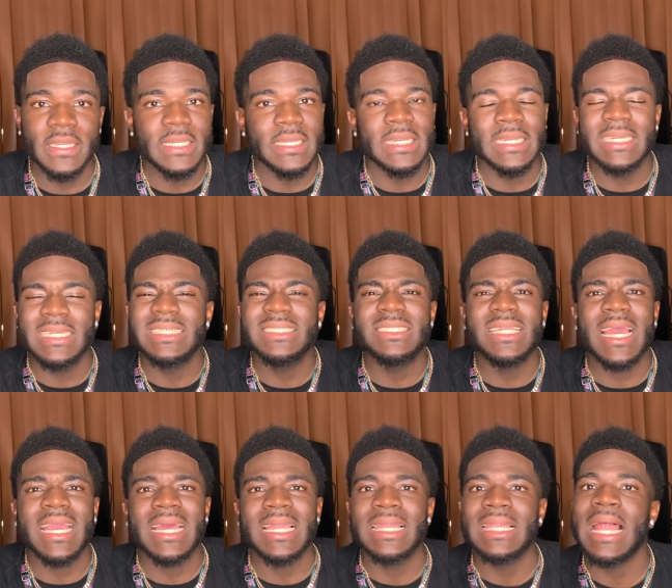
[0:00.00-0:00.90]
and it's
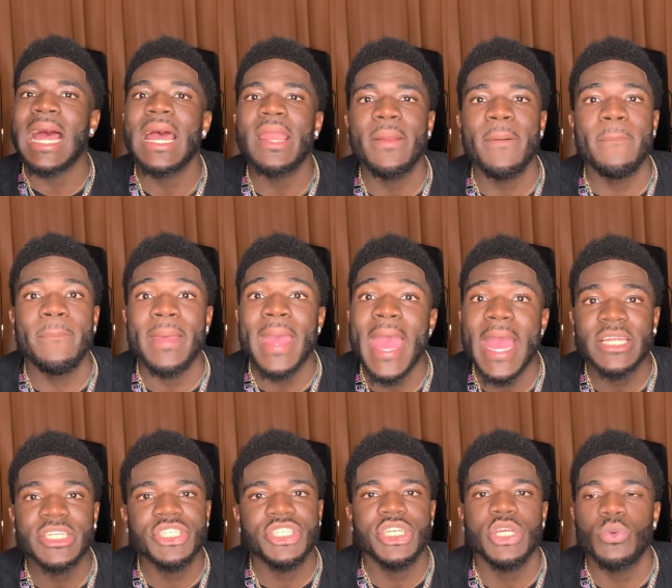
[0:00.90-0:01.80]
like a lot of bad
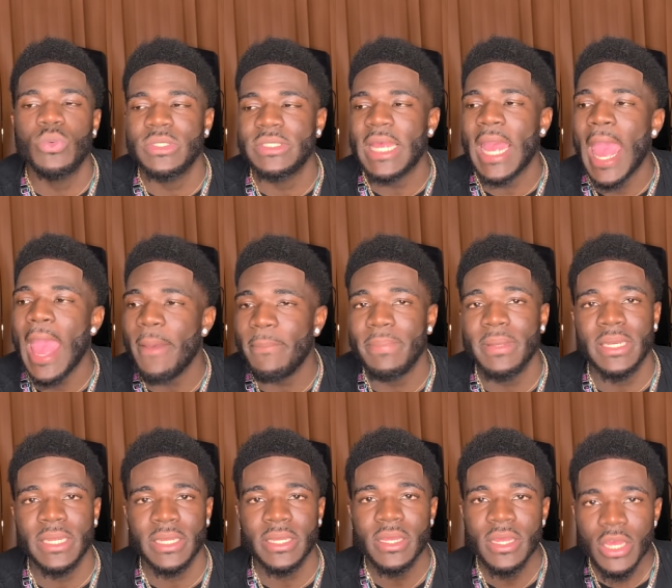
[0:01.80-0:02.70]
shit was
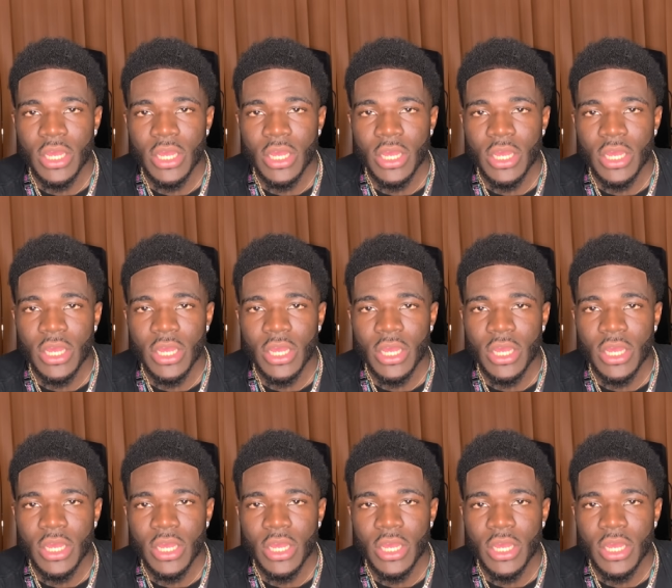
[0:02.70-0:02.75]
happening.